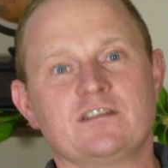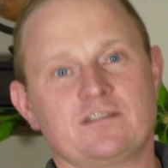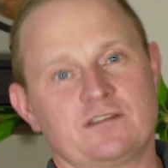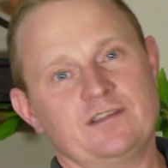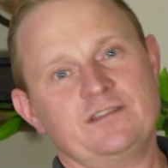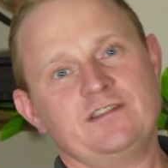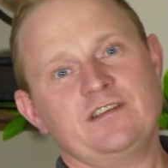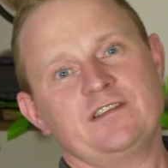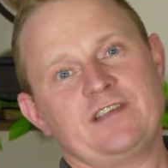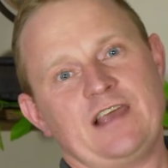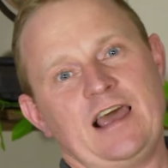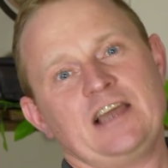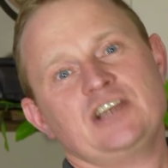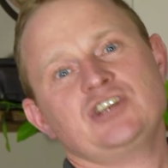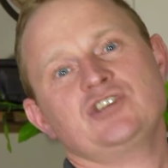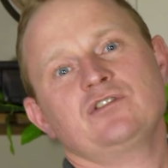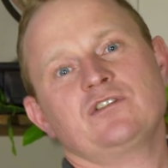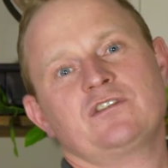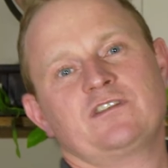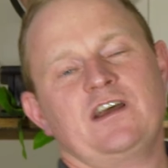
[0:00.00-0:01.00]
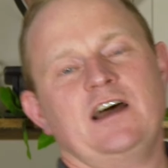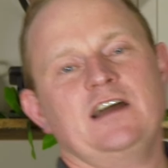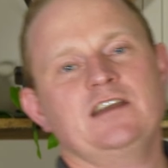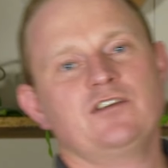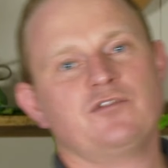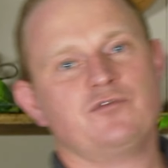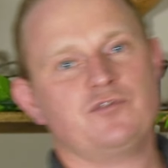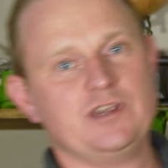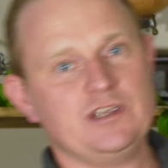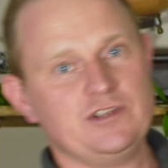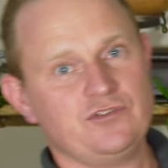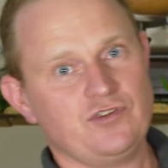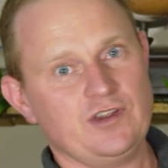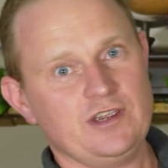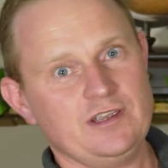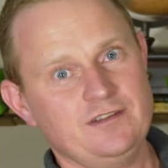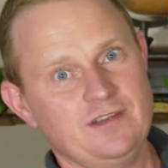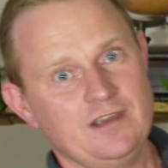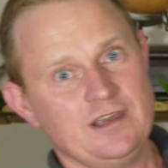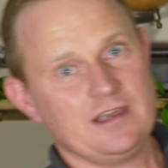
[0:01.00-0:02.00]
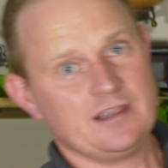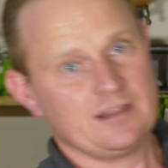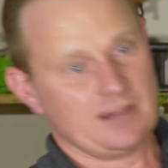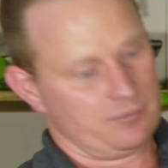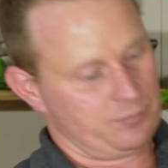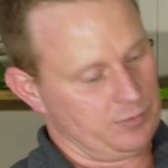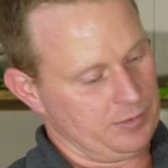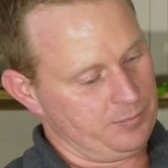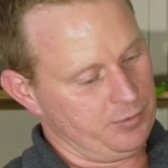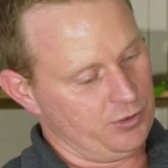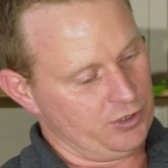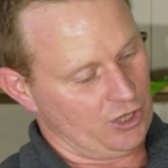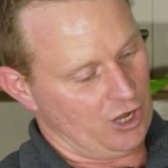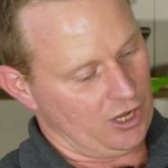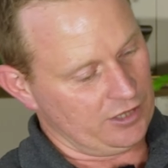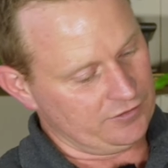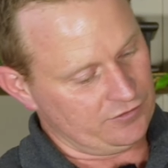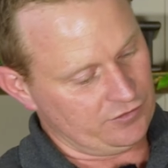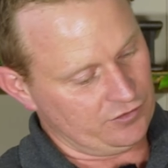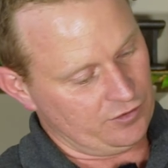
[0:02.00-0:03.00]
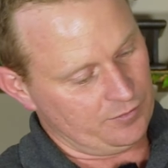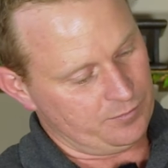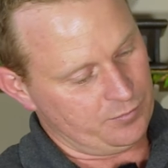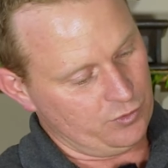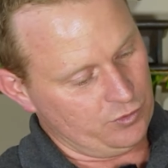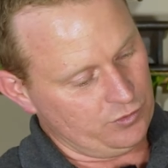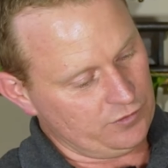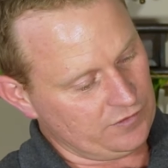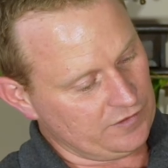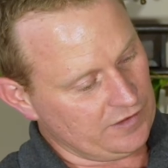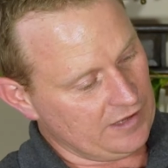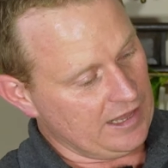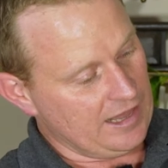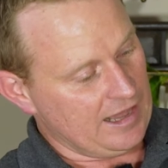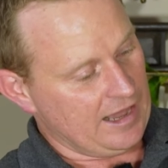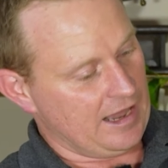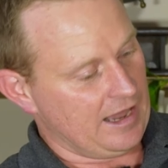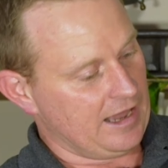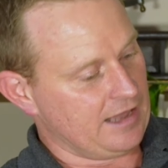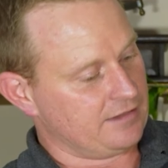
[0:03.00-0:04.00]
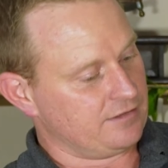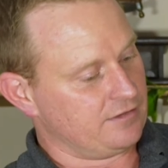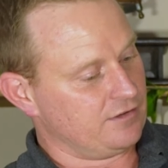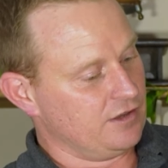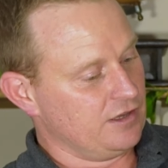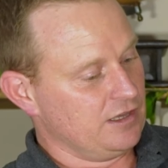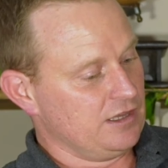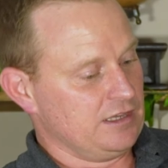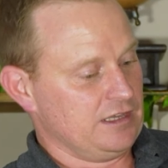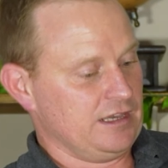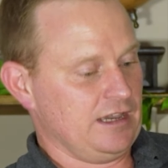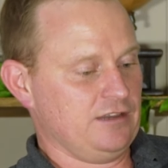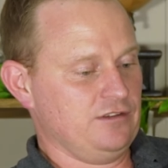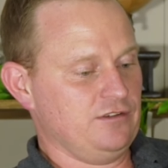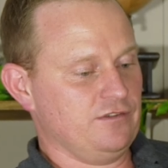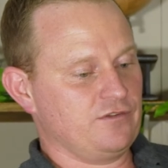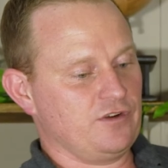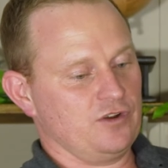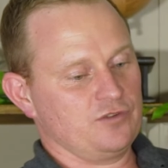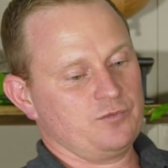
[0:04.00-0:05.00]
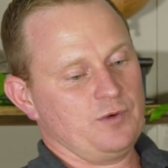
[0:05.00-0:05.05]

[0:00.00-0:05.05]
So this is actual tire retread that we put onto the boots, and here you've got